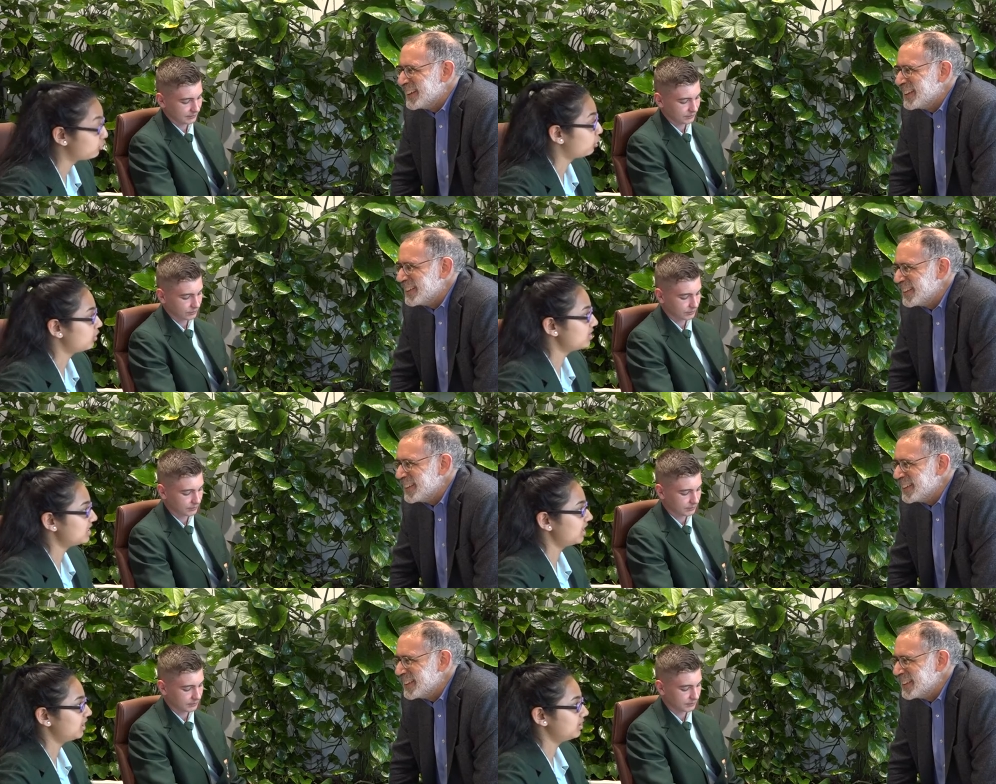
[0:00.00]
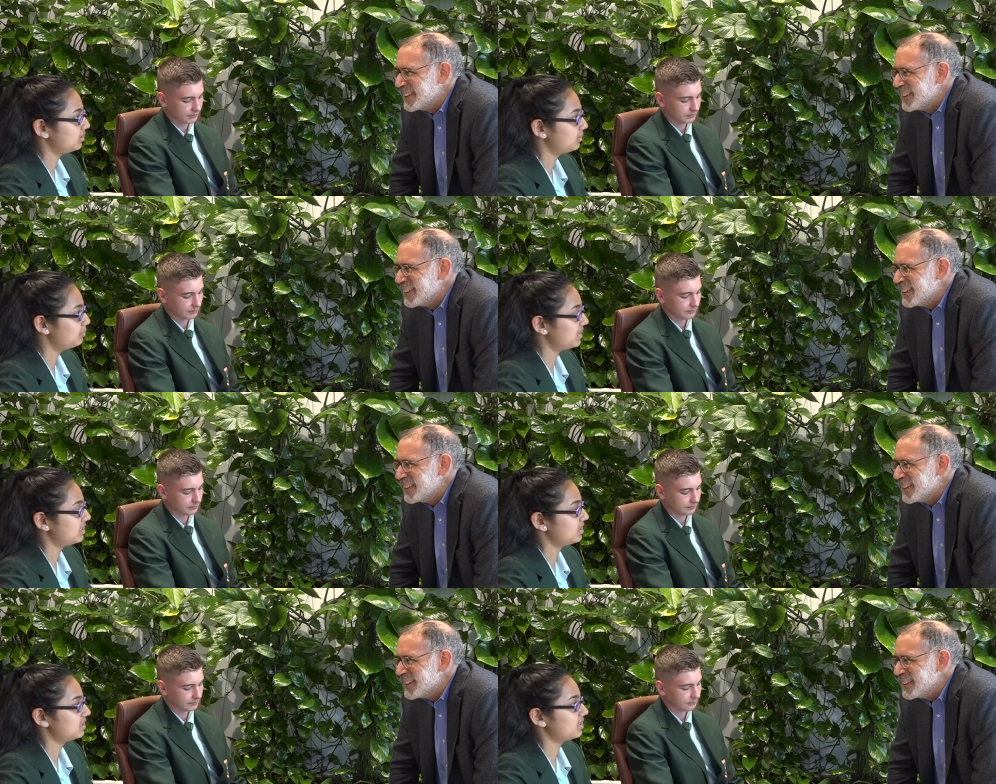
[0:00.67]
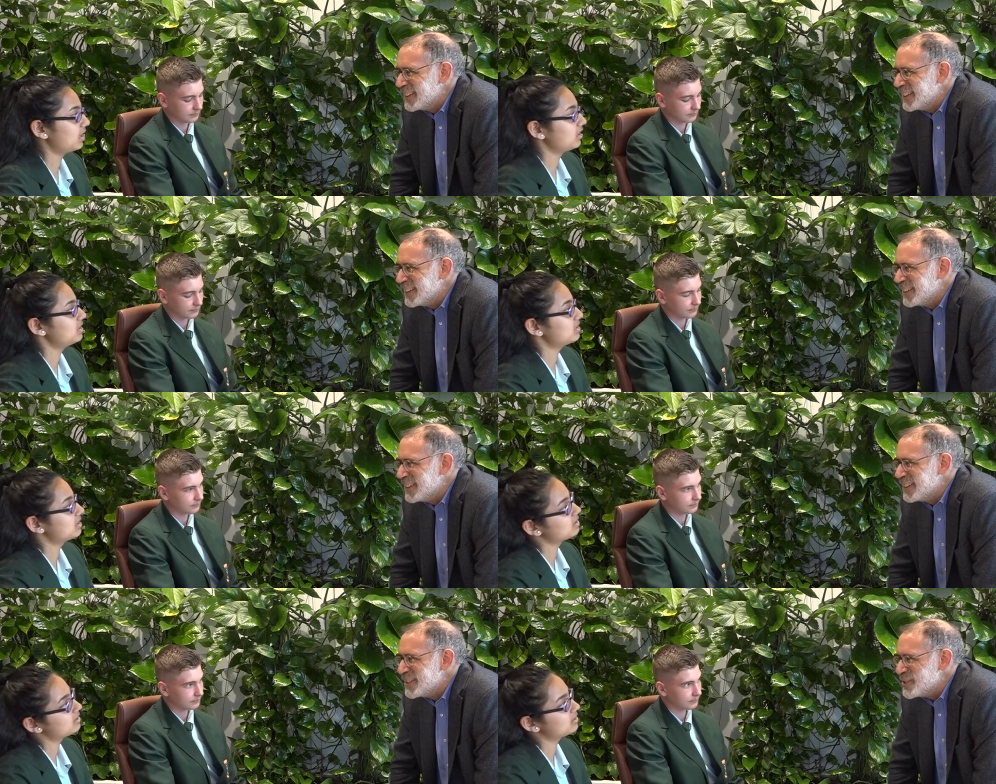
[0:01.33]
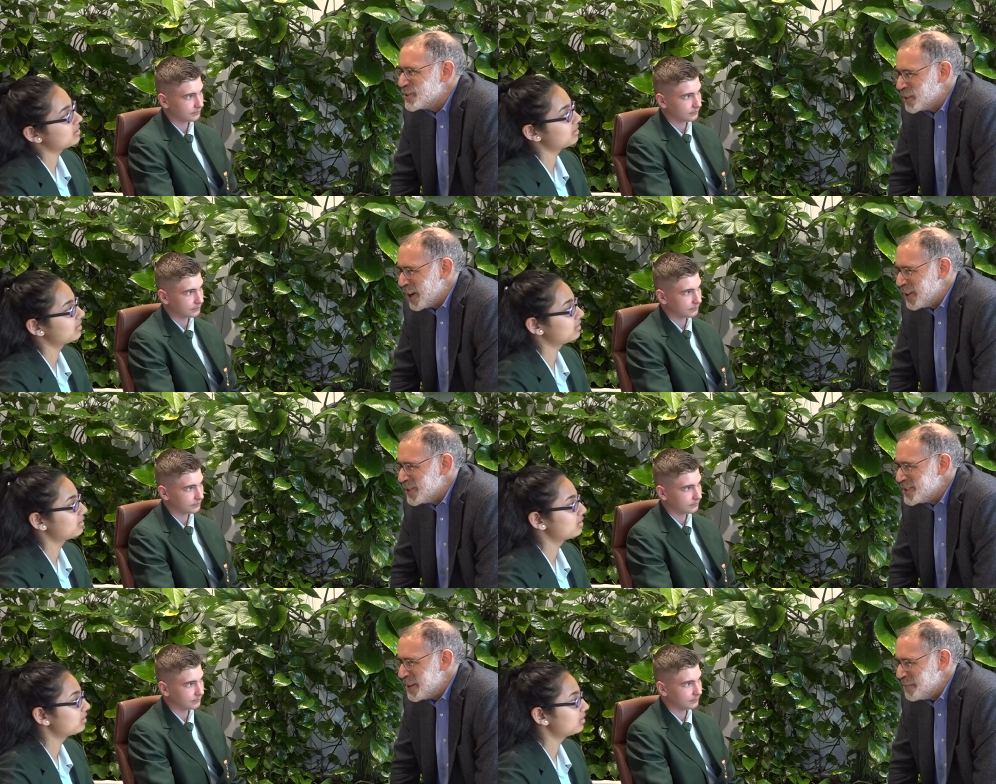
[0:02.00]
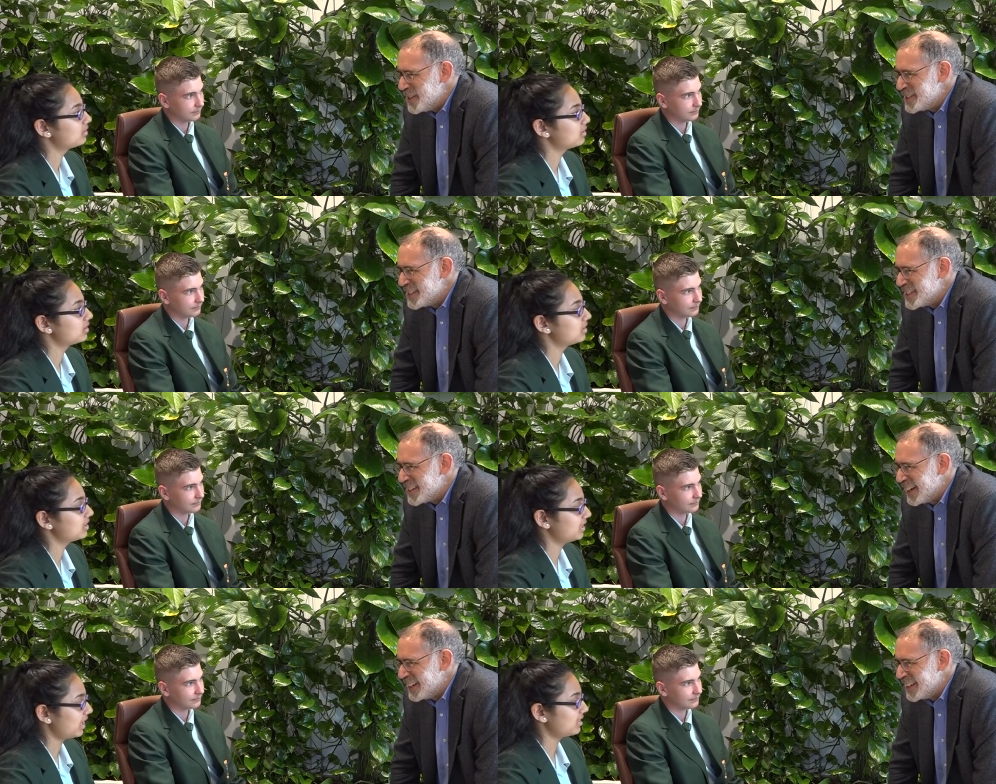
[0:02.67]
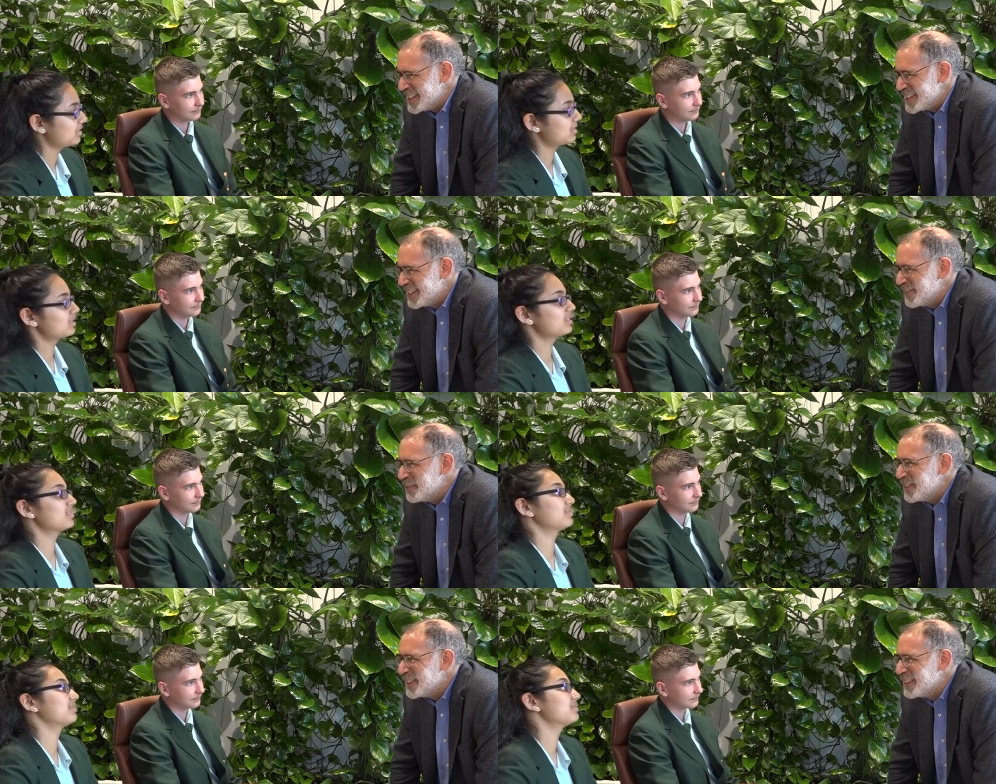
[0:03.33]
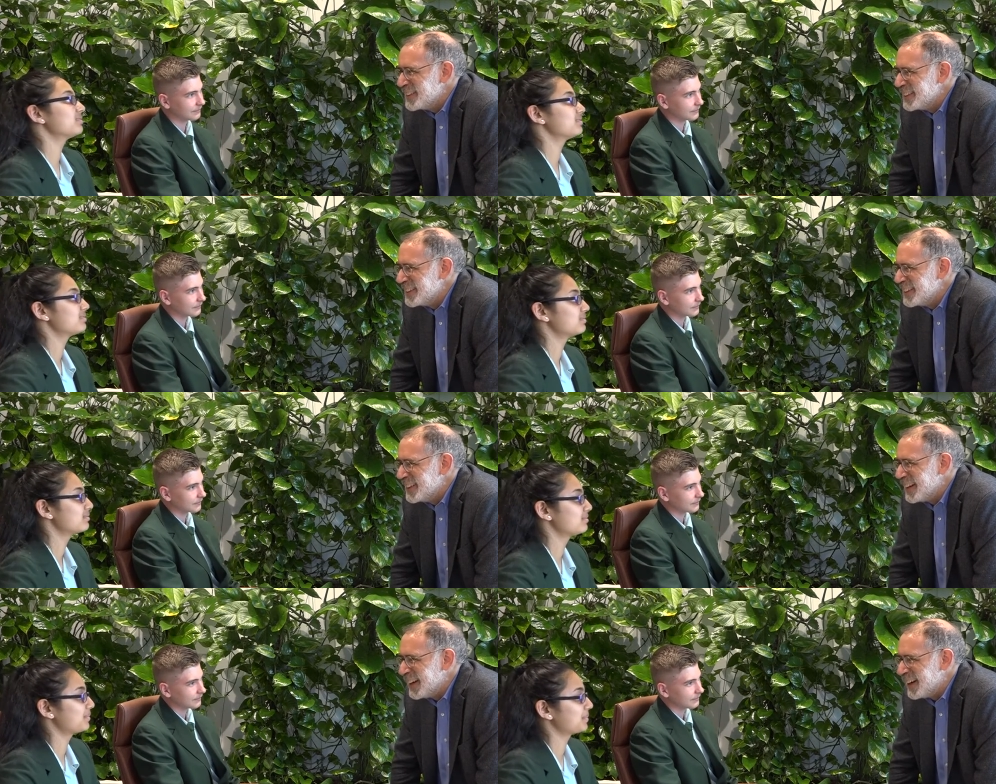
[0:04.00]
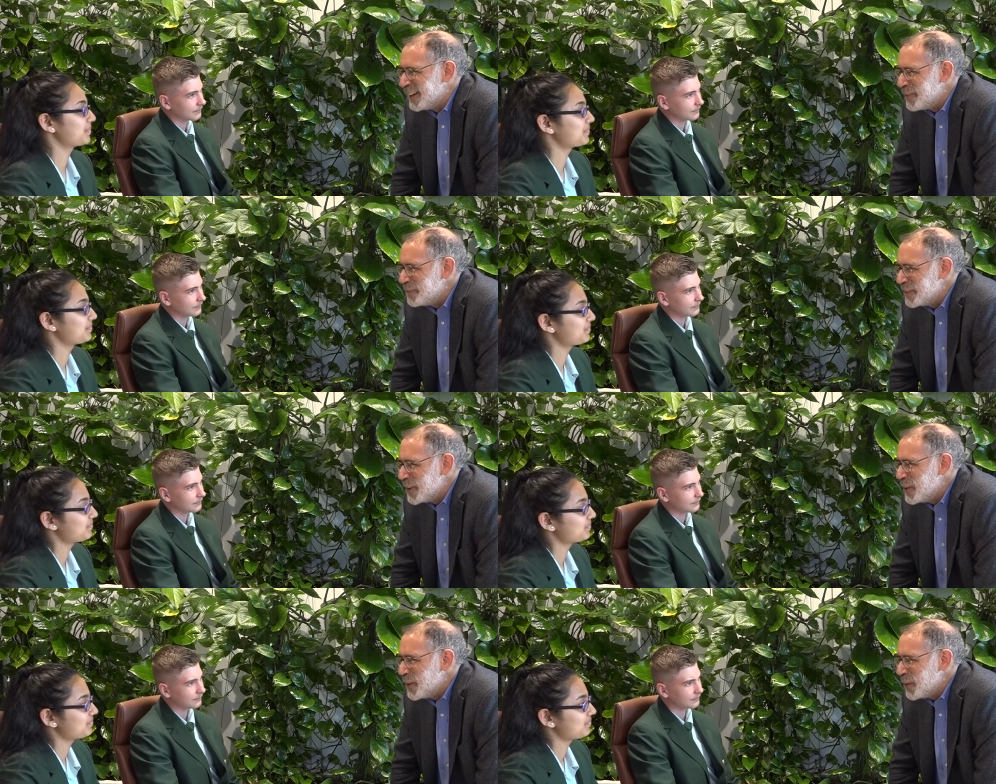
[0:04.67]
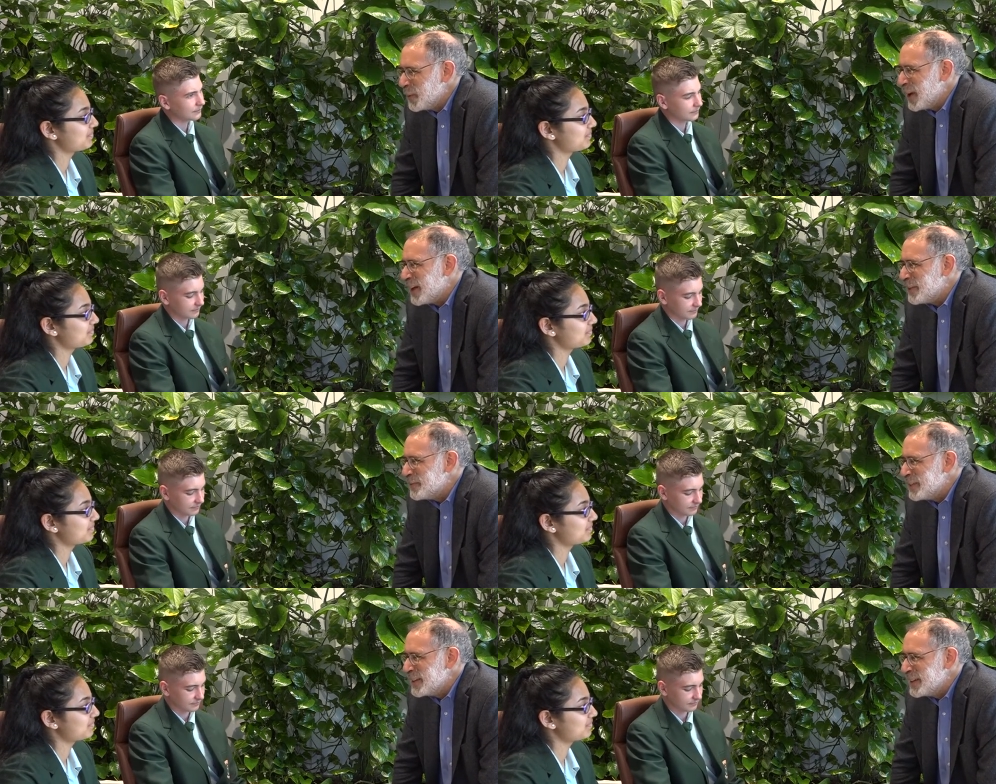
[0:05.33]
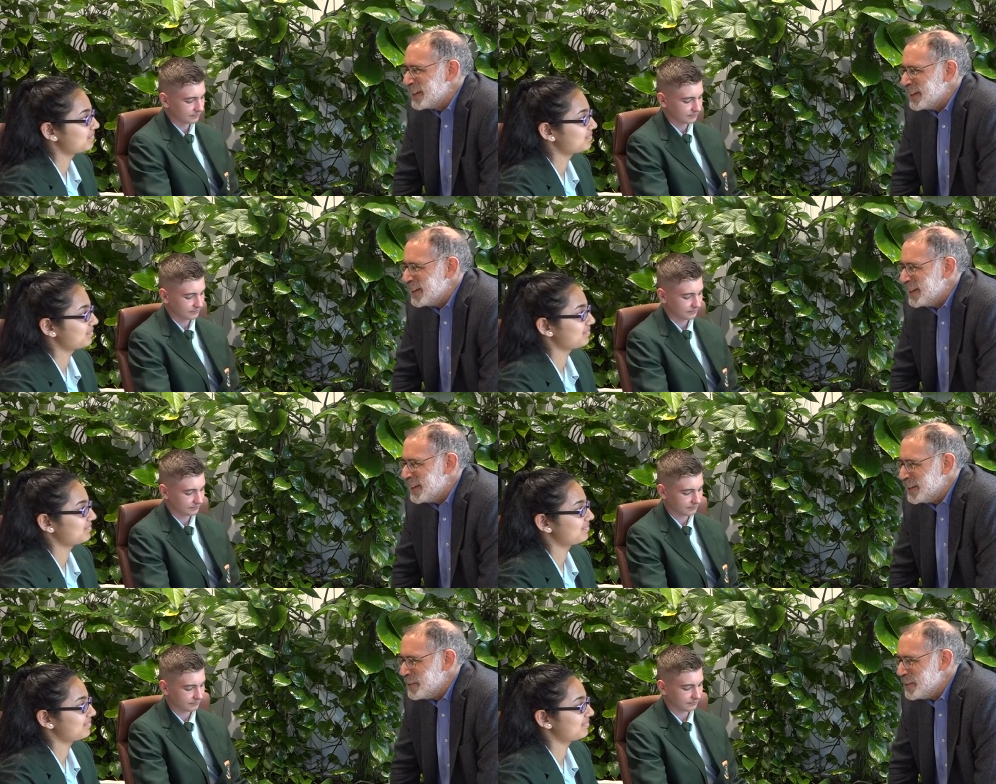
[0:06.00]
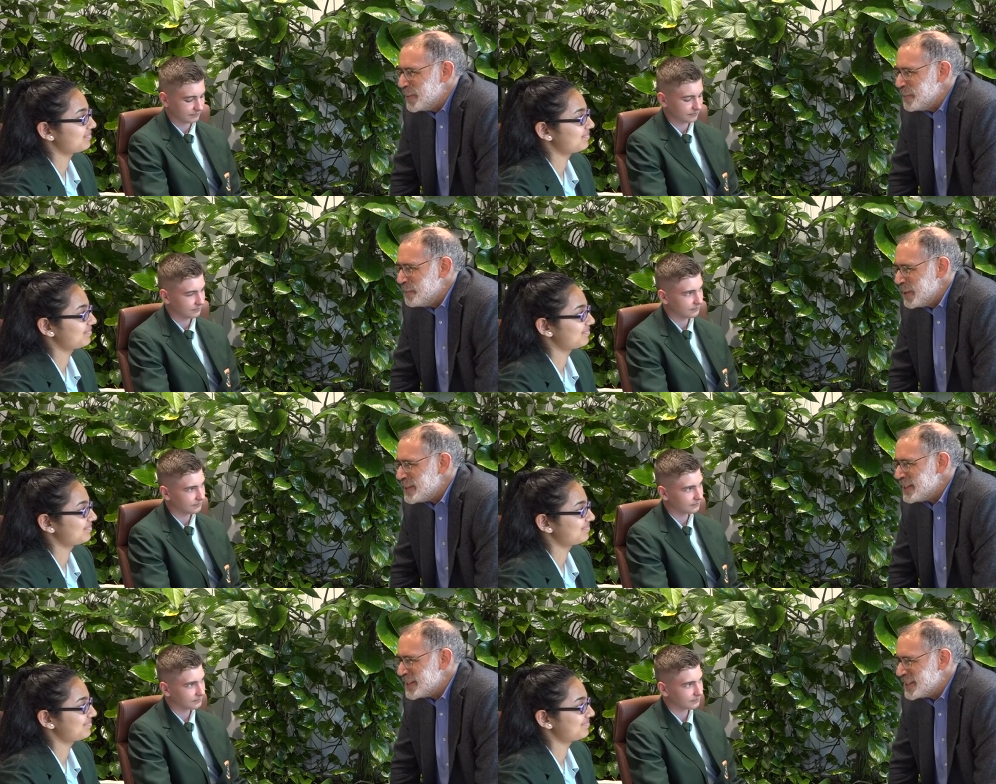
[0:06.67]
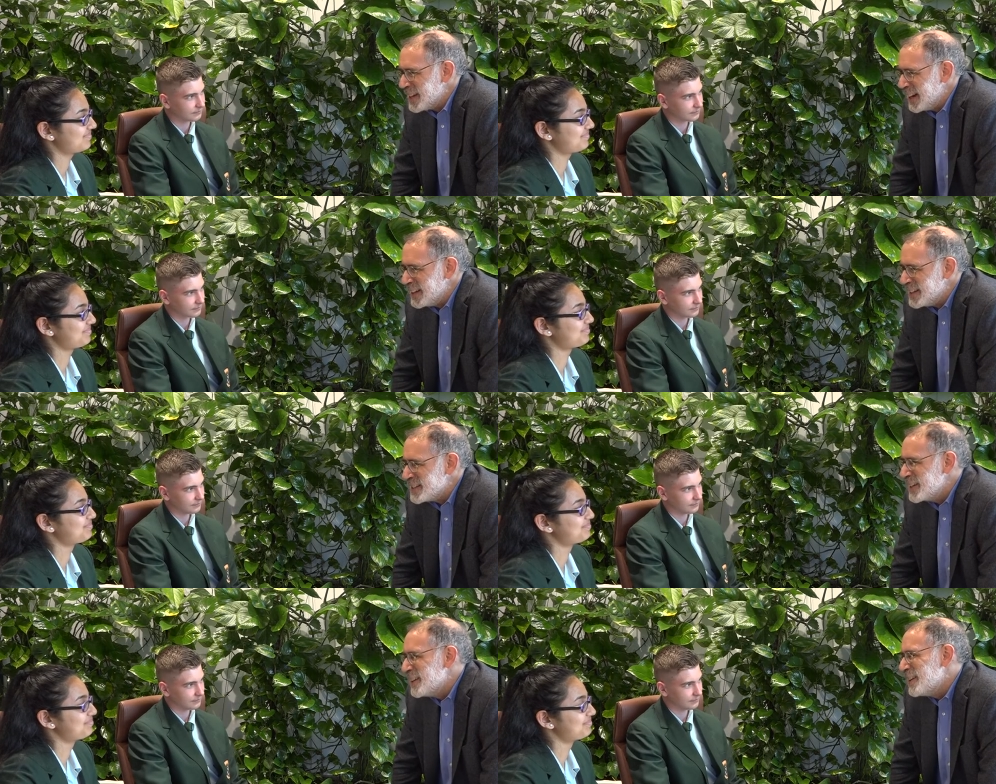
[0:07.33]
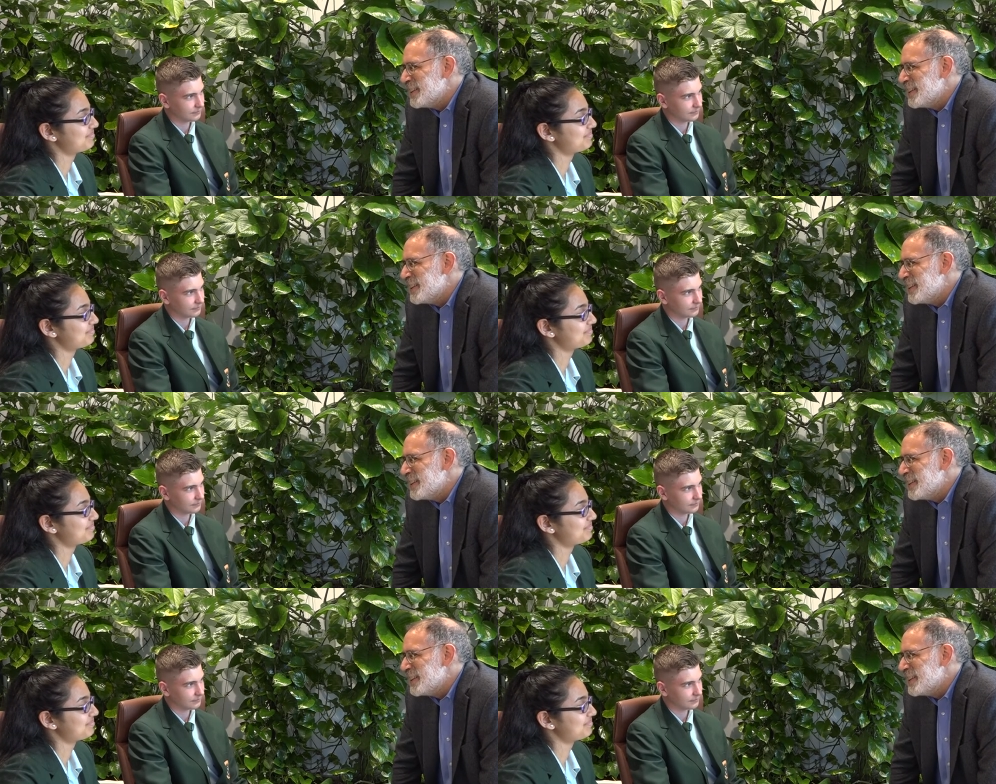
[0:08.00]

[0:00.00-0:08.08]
Speaker 1: drones and business studies.
Speaker 2: Drones and business studies. Mm. Uh, well, in business studies,